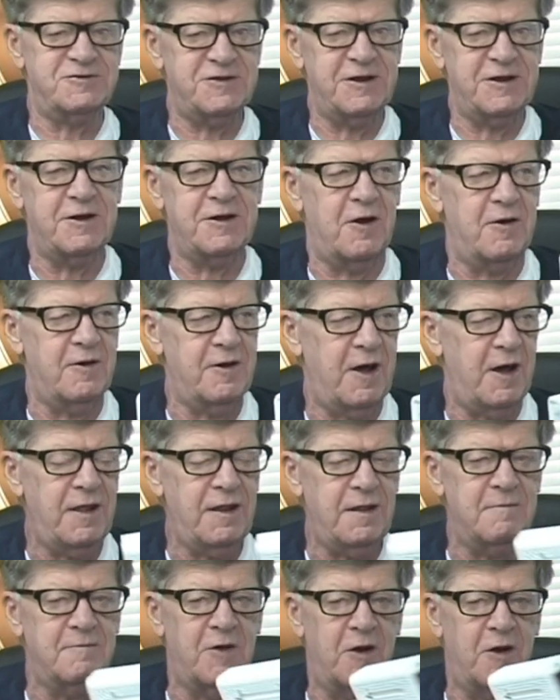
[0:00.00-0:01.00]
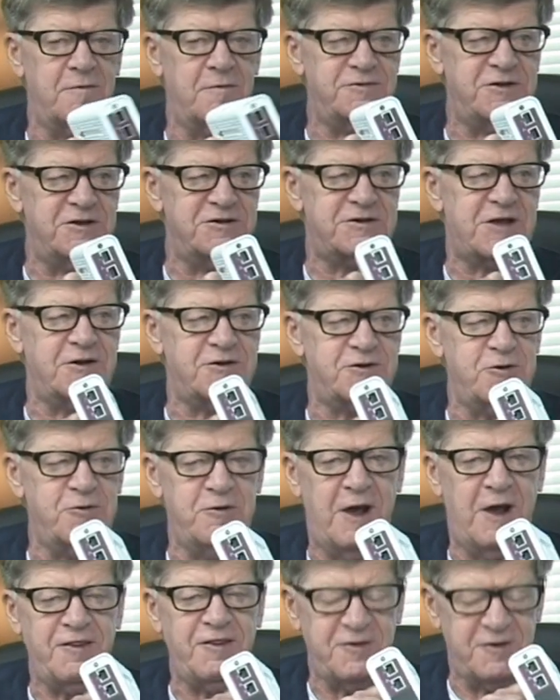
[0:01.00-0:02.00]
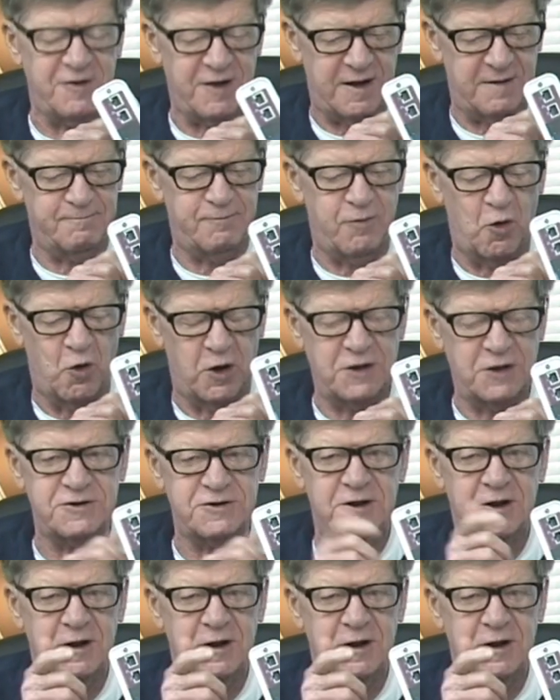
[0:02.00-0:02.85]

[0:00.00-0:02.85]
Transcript: seen on other modems, it's got two Ethernet ports